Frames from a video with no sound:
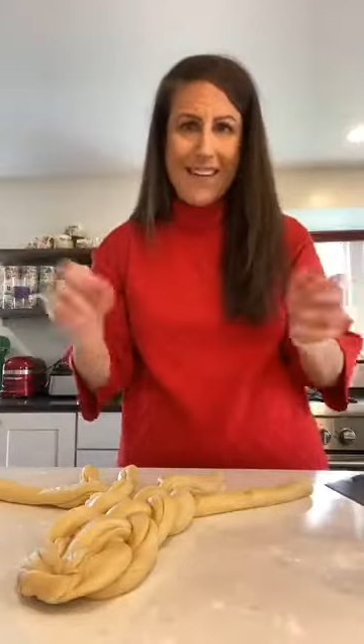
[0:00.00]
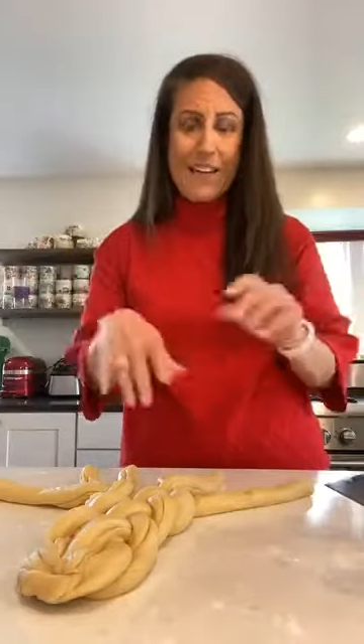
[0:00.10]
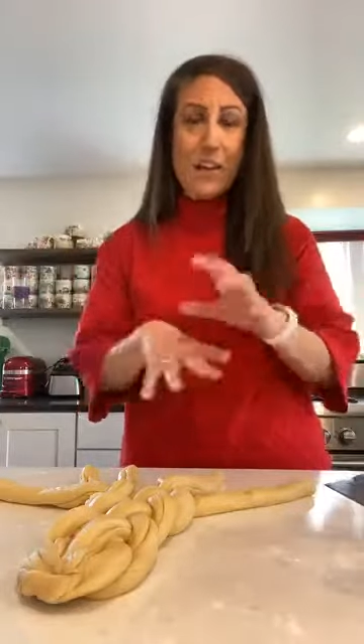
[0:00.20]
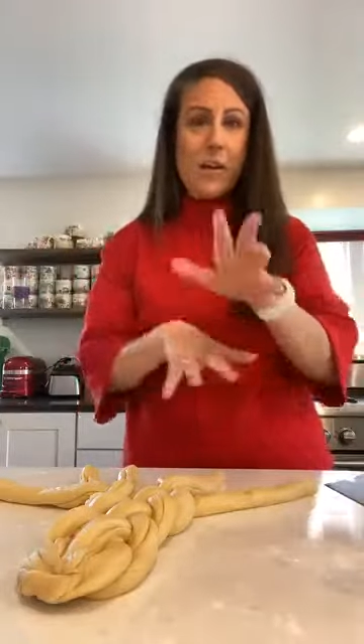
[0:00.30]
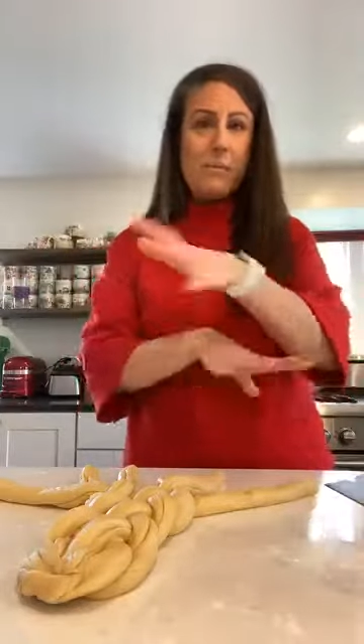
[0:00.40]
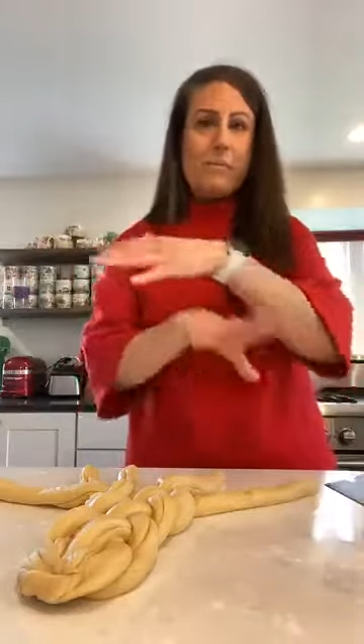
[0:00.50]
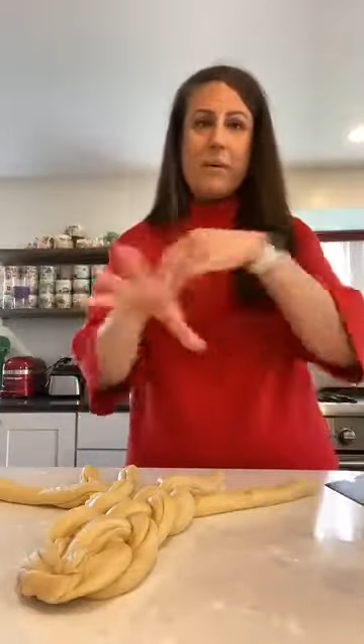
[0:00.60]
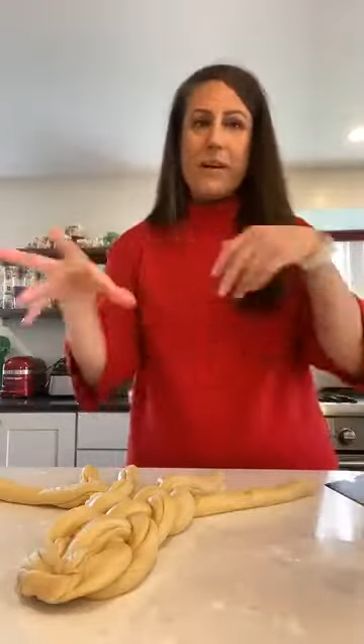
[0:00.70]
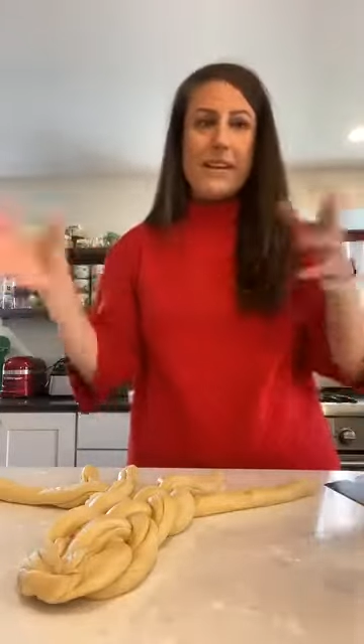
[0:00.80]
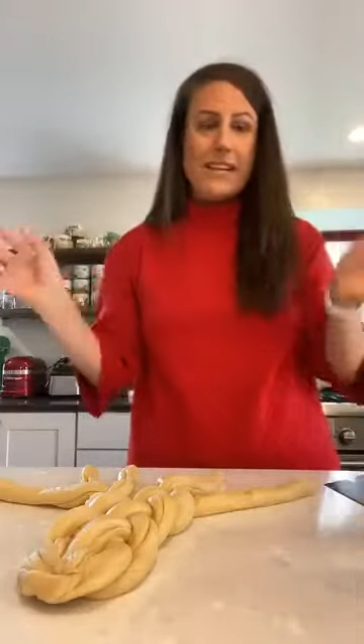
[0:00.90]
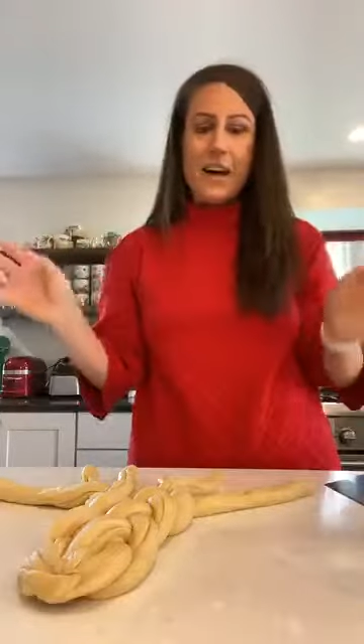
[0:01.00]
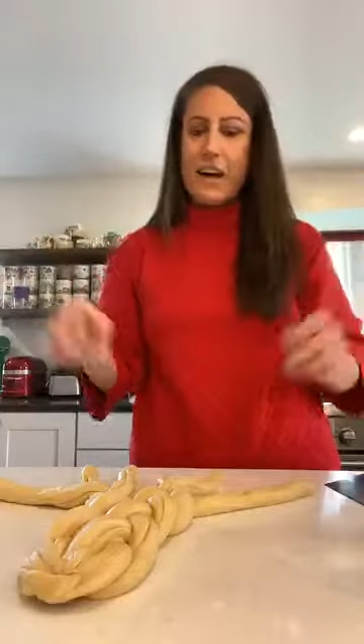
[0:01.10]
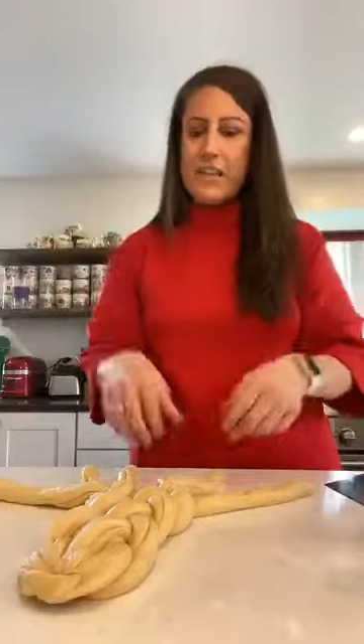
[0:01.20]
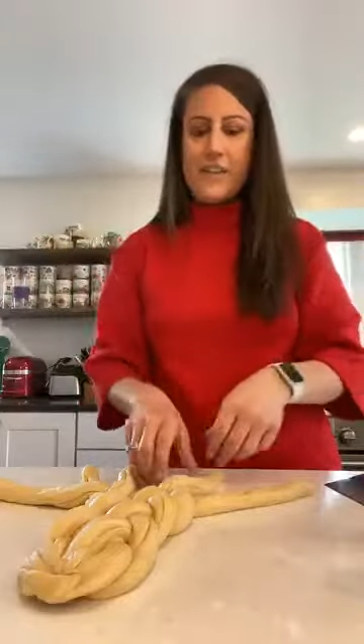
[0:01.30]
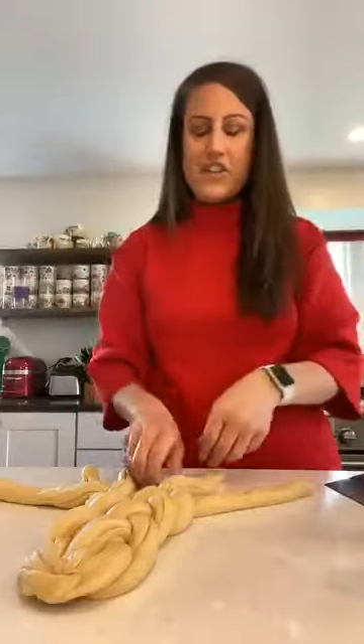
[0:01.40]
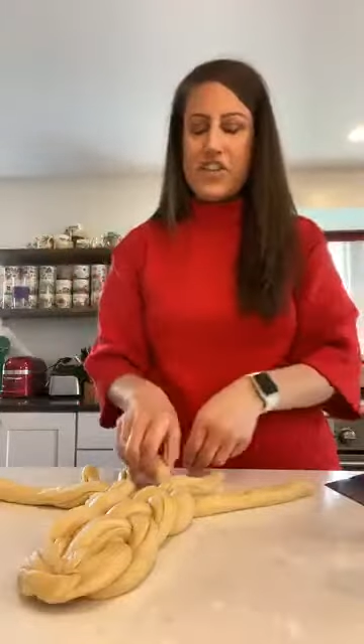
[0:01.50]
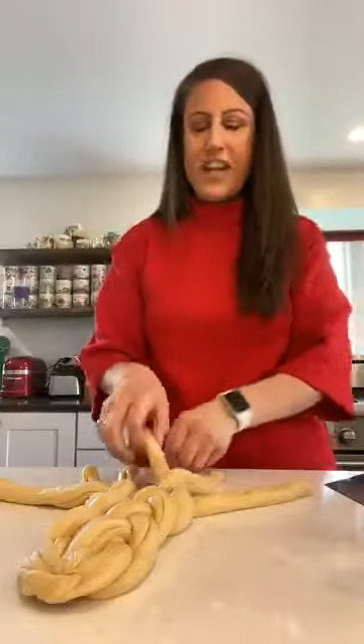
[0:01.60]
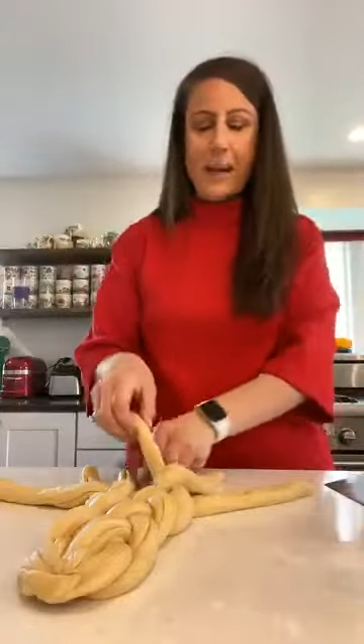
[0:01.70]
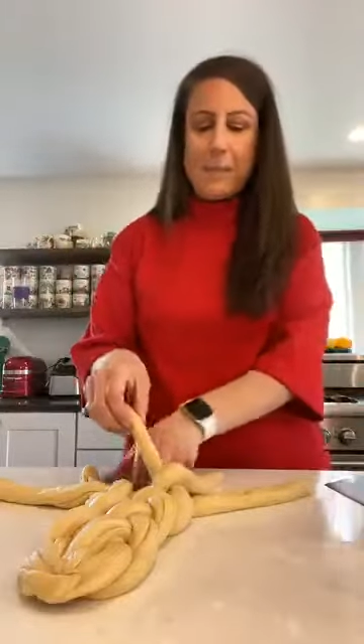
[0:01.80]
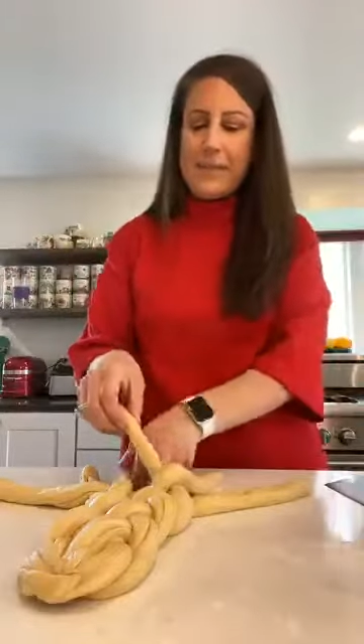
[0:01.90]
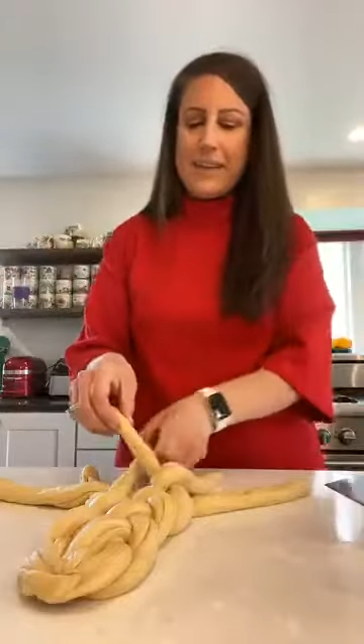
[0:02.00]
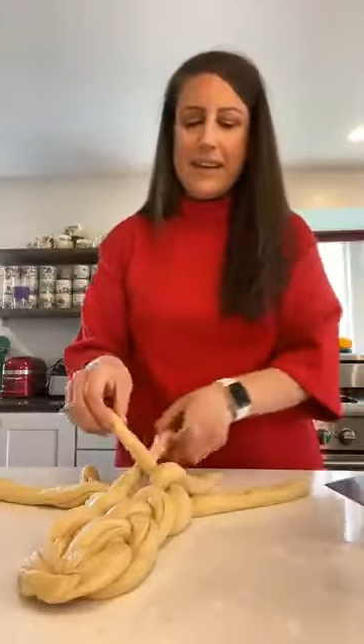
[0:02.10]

You could put it into all different shapes.